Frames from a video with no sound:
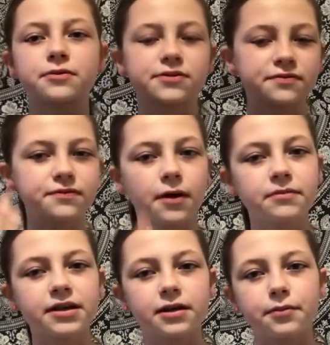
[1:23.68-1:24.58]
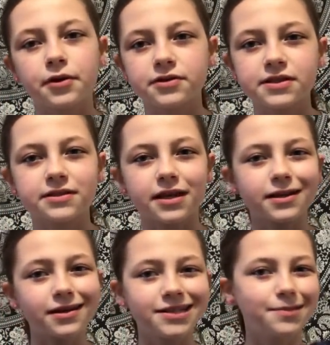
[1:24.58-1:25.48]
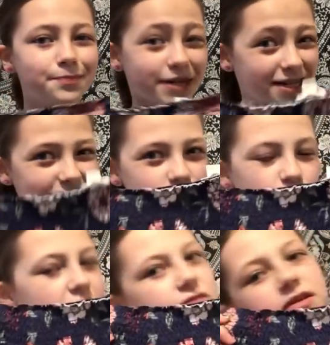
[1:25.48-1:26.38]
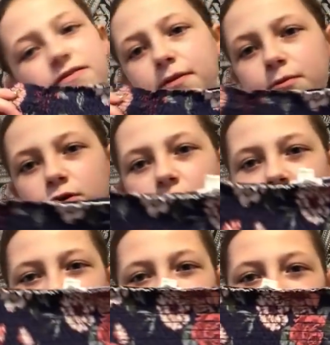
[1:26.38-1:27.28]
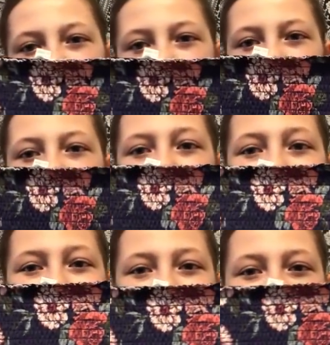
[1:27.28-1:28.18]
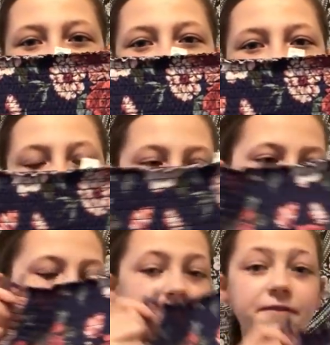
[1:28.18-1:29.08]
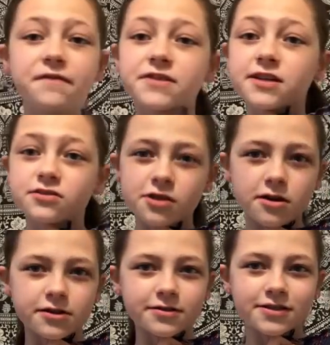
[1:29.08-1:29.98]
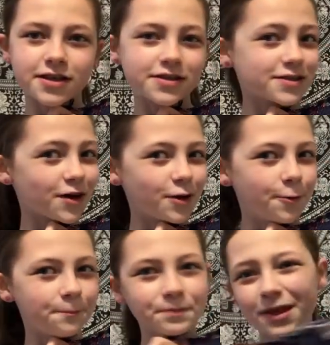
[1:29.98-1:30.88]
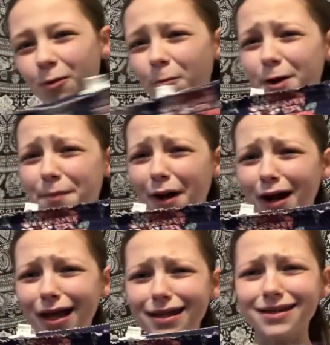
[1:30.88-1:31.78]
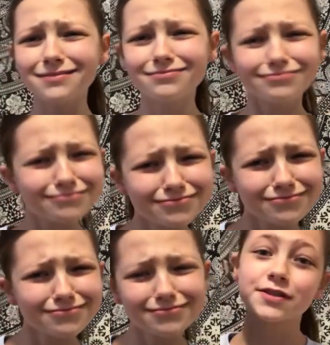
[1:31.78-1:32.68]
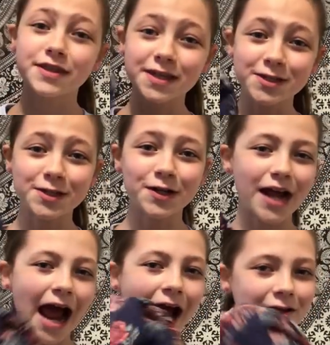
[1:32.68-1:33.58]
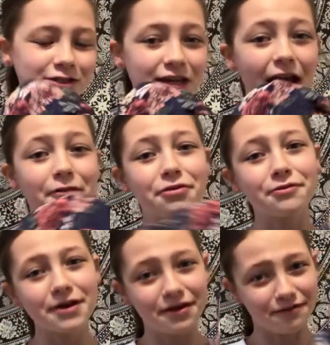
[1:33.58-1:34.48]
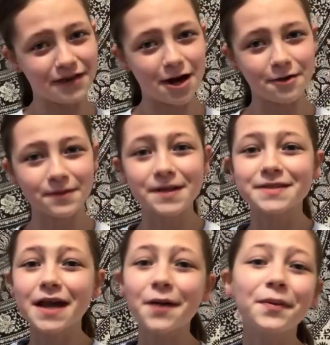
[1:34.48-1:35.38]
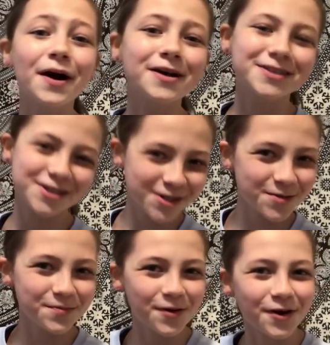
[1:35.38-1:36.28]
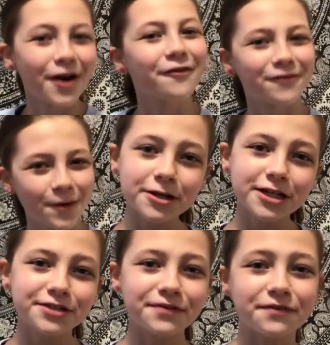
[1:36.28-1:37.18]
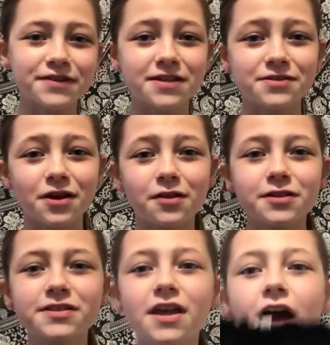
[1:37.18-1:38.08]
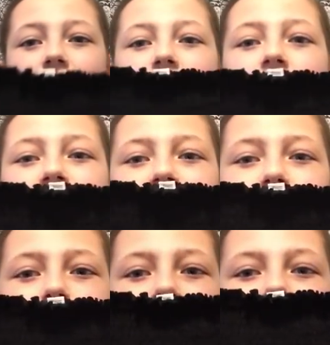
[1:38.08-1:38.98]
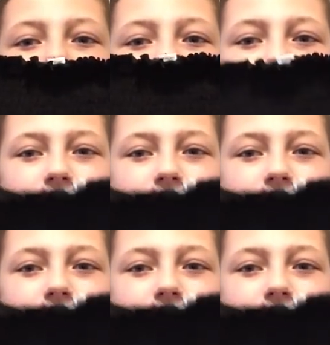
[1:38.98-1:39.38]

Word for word: but it was from like a person. Like, I didn't buy it directly from Garage. And usually this would be fifteen dollars, so what a bargain. So this shirt I actually have three of now, because I bought two more. They were each fifteen dollars. This one,